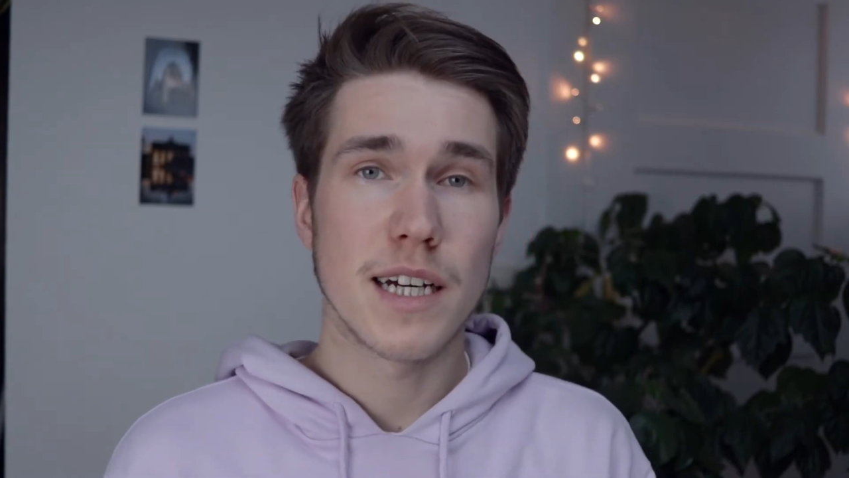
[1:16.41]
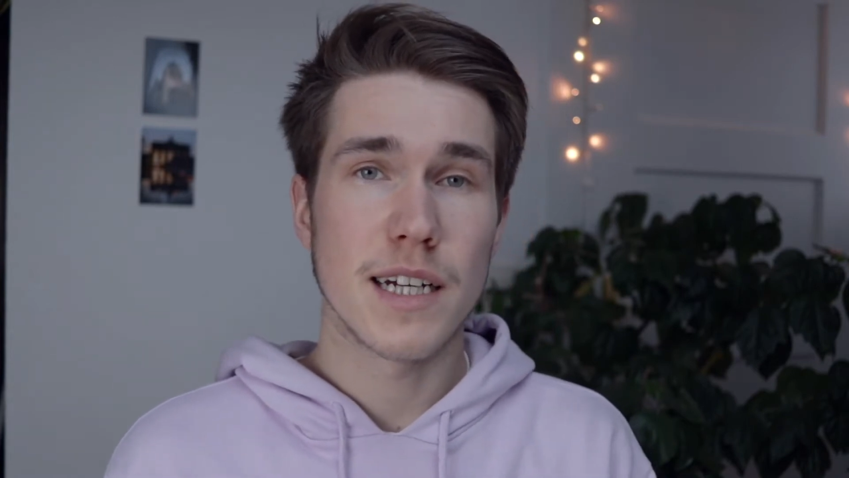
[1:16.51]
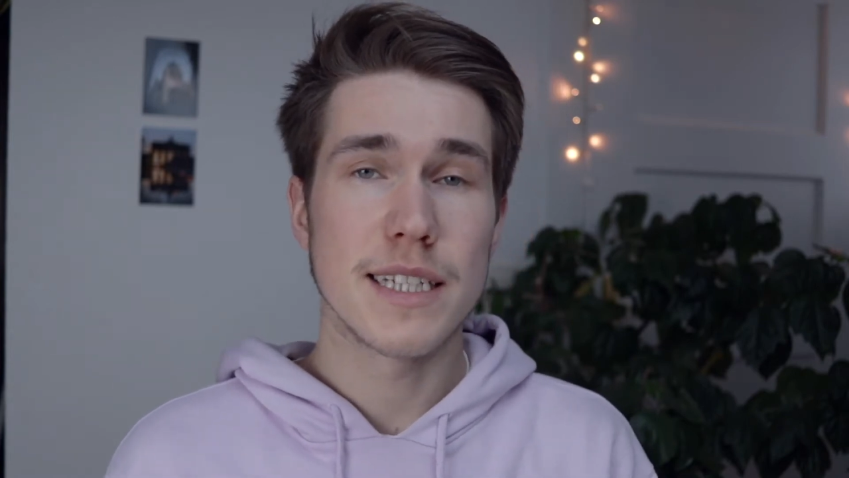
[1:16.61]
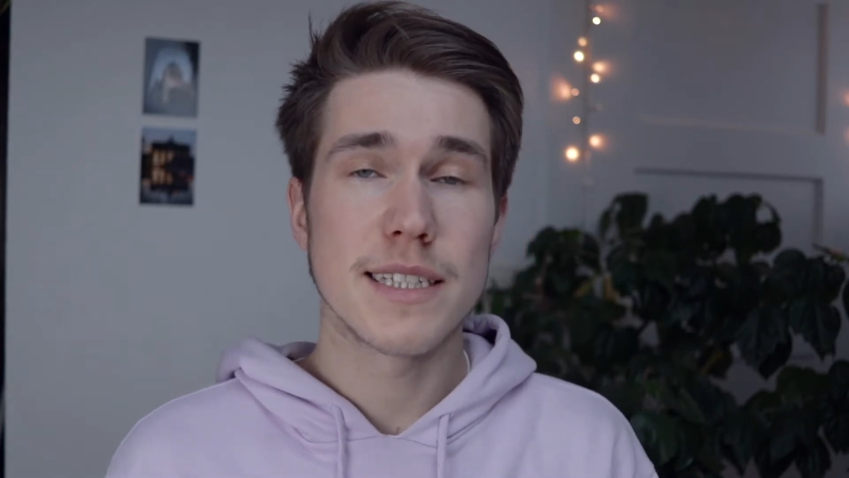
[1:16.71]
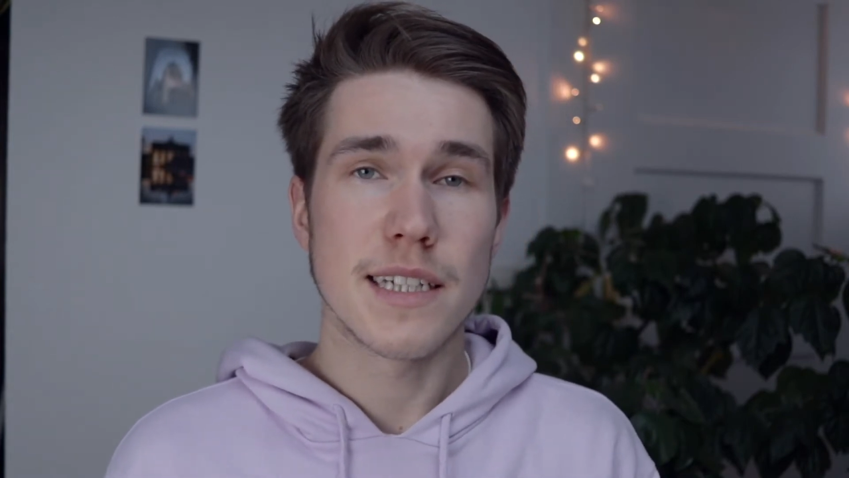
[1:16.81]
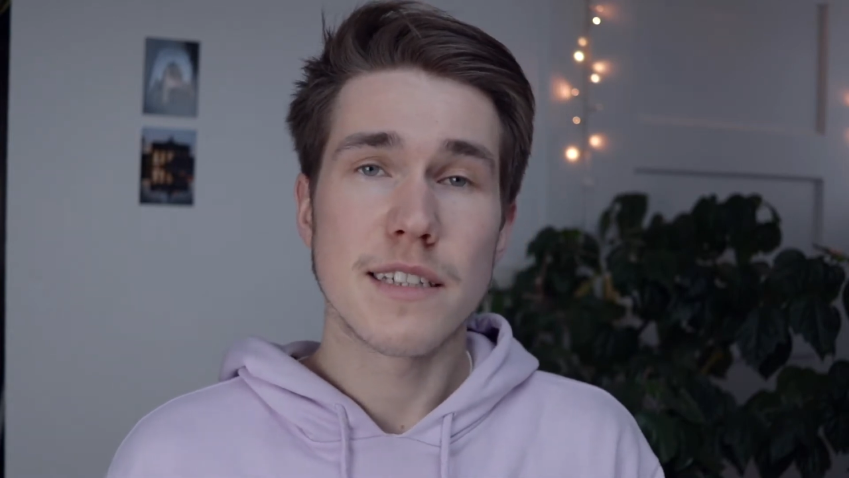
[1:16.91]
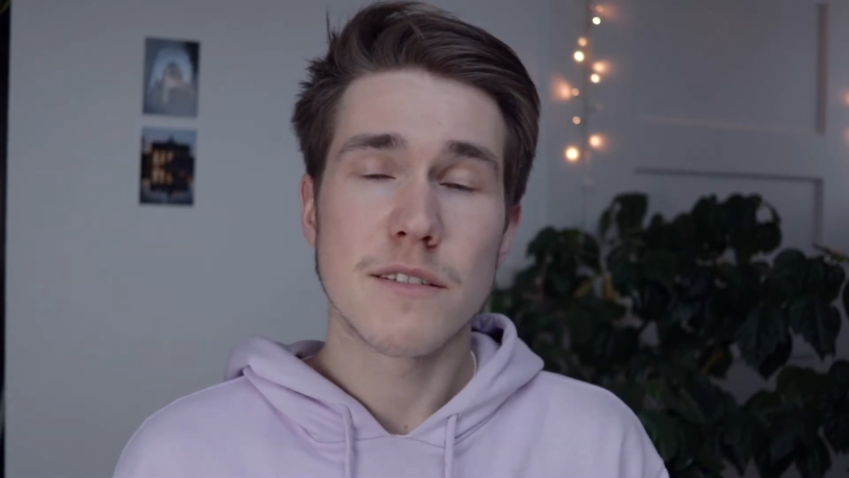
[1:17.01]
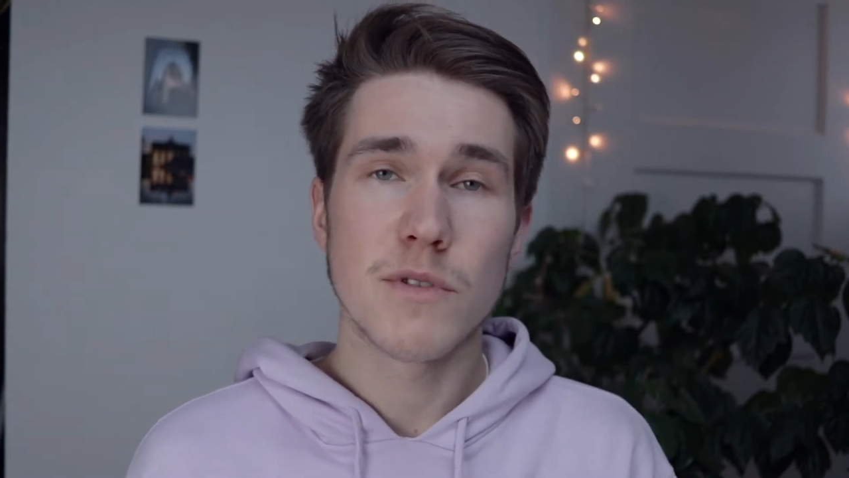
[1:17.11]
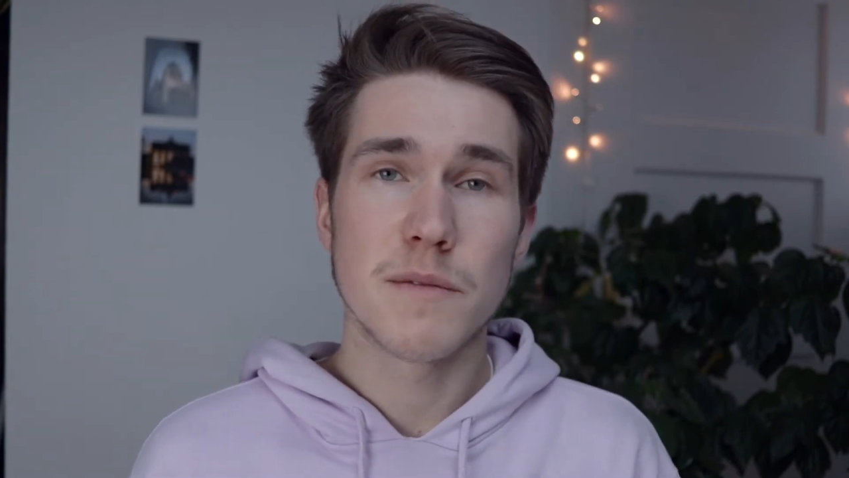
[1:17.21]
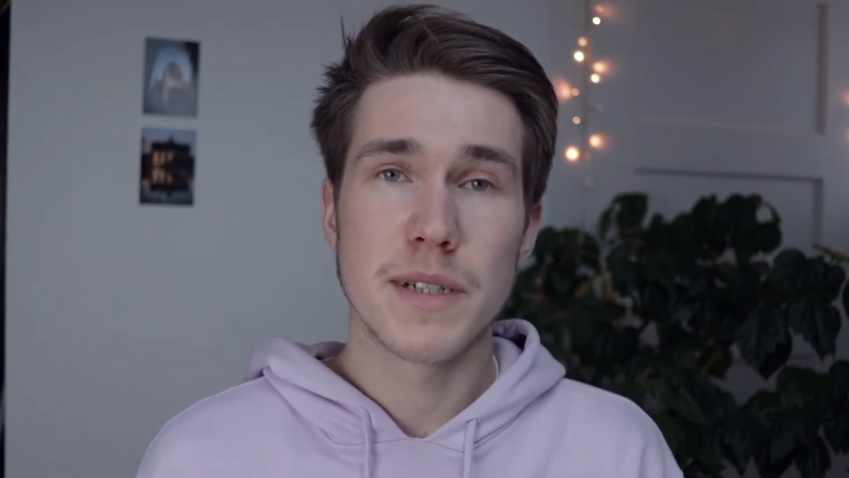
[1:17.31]
instance
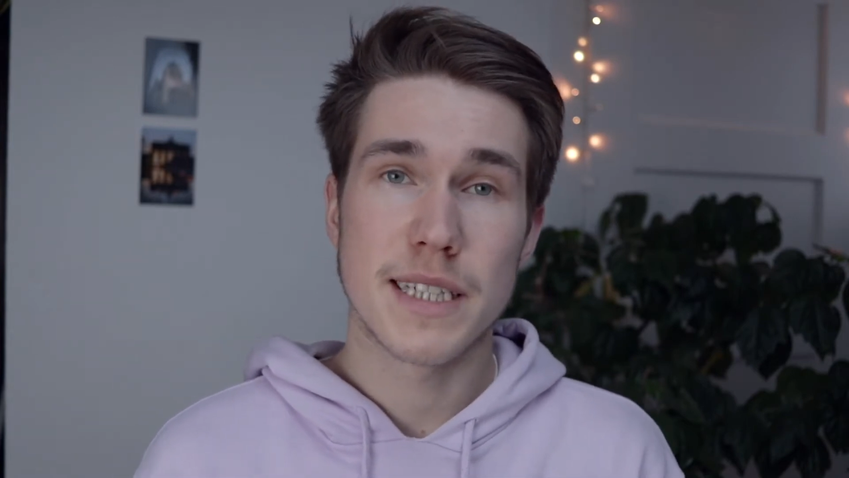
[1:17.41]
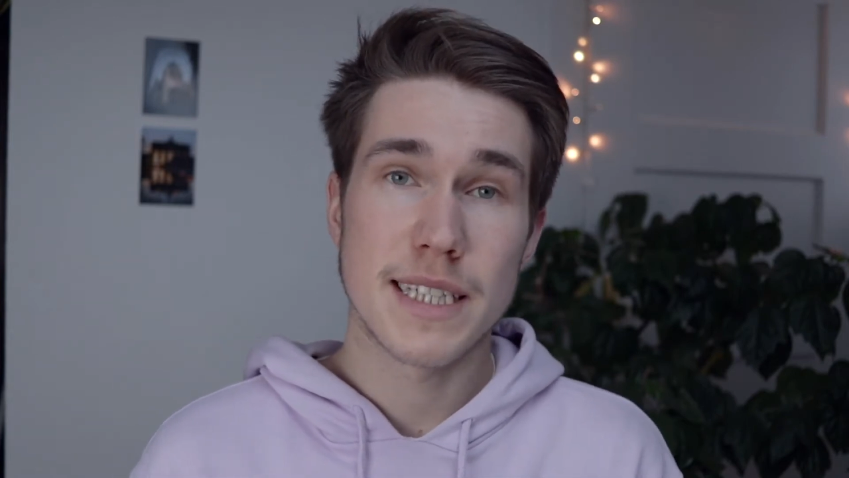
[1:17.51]
would be a